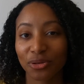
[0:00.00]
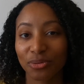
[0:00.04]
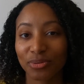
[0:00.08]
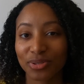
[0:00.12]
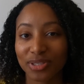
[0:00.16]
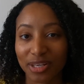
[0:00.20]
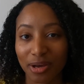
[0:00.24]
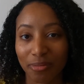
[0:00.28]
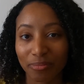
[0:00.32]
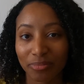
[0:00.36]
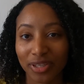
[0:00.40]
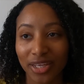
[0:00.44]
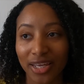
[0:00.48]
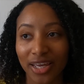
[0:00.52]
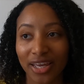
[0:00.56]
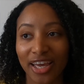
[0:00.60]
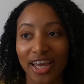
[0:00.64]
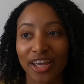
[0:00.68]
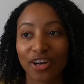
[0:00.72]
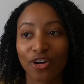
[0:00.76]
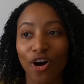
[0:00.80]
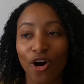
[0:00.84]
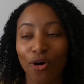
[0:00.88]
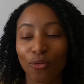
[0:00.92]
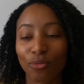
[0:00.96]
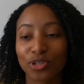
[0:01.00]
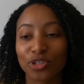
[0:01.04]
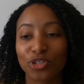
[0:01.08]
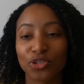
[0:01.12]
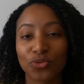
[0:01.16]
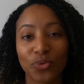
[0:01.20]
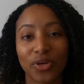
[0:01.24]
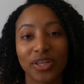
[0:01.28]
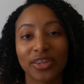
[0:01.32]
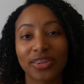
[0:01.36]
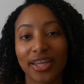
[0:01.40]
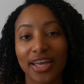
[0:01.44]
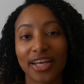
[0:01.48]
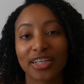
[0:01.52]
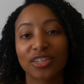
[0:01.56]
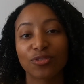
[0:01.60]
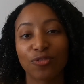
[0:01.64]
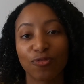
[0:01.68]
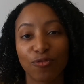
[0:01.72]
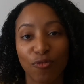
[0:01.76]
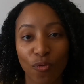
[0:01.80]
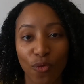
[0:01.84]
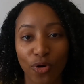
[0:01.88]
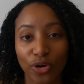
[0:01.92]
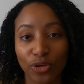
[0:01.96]
you something and always doing things
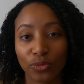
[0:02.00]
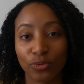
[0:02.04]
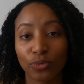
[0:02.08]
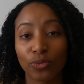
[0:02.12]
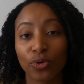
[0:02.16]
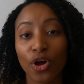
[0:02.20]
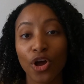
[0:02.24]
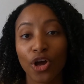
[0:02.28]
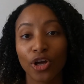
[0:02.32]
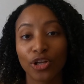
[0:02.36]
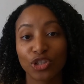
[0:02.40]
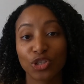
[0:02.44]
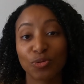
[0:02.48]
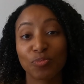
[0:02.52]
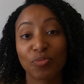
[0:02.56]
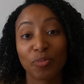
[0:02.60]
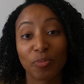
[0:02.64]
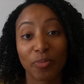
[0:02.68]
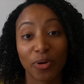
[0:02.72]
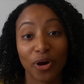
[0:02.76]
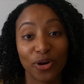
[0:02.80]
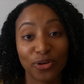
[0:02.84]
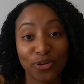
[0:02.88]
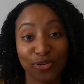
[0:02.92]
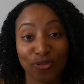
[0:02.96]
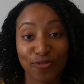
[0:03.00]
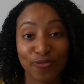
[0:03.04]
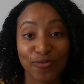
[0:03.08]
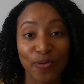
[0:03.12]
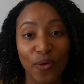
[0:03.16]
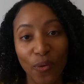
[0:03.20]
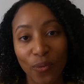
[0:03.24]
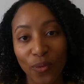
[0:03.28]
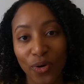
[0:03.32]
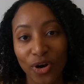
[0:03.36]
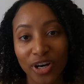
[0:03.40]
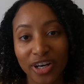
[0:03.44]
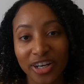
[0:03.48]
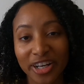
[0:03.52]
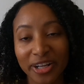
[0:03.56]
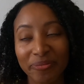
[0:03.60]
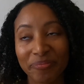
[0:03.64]
for you to propel you forward.